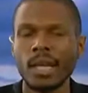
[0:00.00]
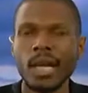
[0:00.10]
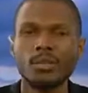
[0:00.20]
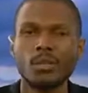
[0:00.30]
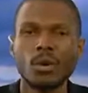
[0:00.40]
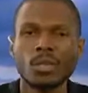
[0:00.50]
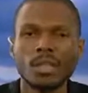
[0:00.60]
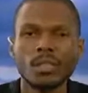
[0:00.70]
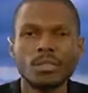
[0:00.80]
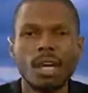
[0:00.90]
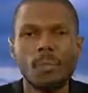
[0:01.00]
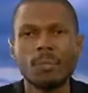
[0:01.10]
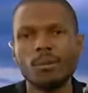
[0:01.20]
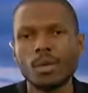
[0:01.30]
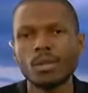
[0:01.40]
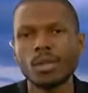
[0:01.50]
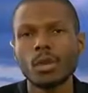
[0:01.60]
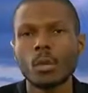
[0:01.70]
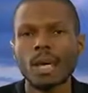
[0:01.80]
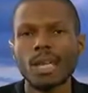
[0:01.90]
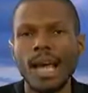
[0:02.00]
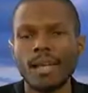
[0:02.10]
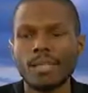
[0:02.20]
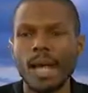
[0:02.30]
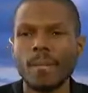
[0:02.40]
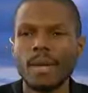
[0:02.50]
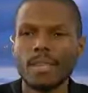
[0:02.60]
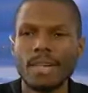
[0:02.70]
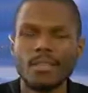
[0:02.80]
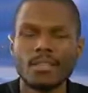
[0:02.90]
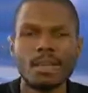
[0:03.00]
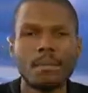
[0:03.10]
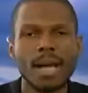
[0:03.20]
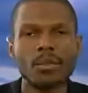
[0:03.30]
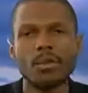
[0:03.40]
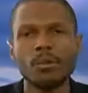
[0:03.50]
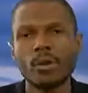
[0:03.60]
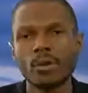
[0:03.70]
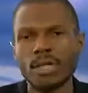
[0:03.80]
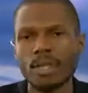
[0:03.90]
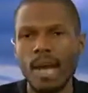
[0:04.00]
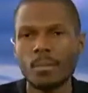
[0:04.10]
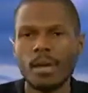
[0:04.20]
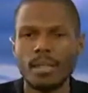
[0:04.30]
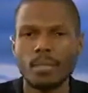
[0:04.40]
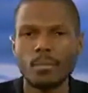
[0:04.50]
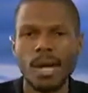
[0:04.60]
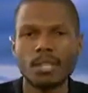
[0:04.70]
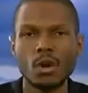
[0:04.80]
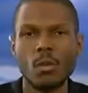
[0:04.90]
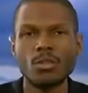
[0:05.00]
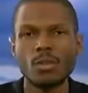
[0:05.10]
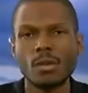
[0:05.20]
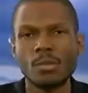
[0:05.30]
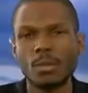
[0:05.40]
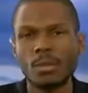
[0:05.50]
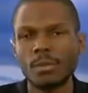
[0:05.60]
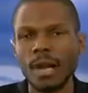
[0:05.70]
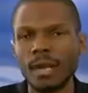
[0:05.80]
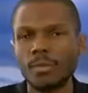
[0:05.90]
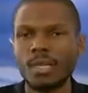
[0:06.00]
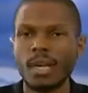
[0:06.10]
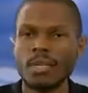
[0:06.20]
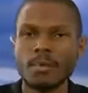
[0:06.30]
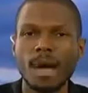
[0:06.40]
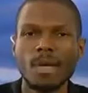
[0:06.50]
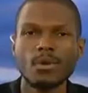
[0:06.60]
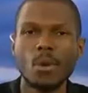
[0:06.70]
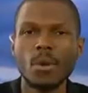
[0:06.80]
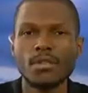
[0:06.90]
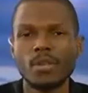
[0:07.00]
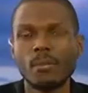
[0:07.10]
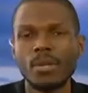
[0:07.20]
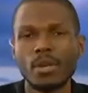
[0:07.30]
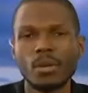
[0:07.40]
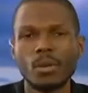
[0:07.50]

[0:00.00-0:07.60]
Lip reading: And as long as there's an upper, middle, and lower class, that means that there's somebody going to be on the top, somebody's always going to be on the bottom, and somebody's always going to be on the